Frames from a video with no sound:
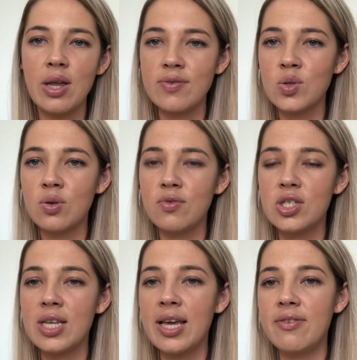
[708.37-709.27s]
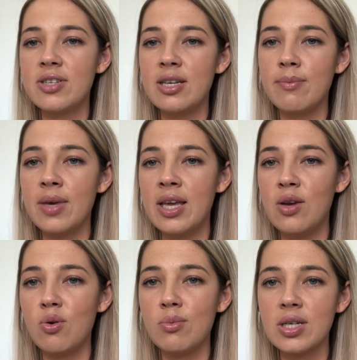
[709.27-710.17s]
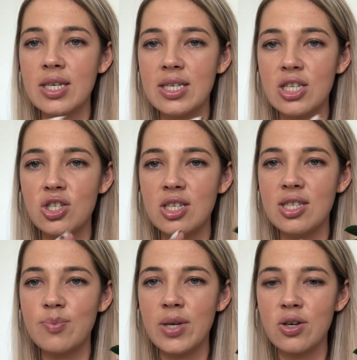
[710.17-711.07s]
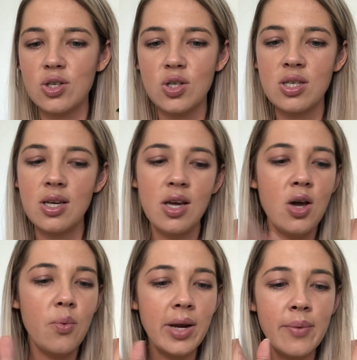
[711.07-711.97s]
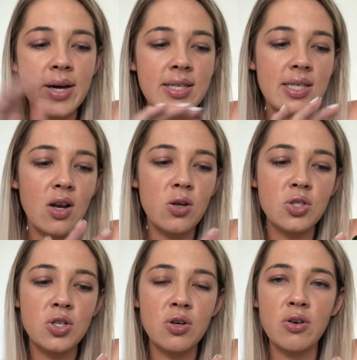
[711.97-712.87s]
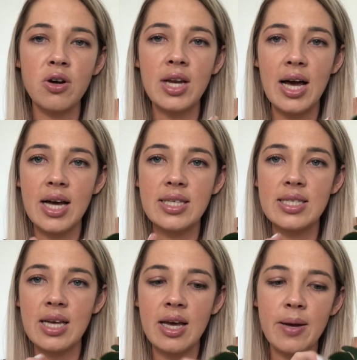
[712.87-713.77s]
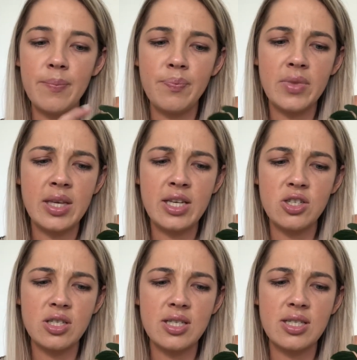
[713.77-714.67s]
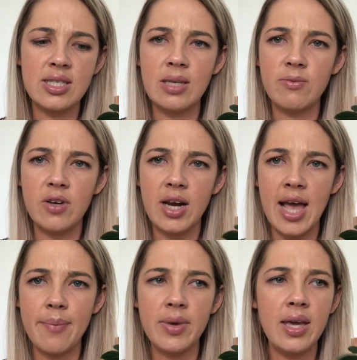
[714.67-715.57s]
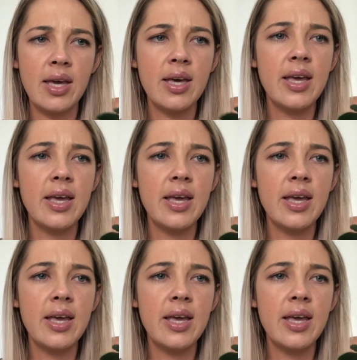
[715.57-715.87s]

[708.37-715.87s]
I've sort of just left him in normal conditions because when he was close to the grow light, he just didn't seem very happy.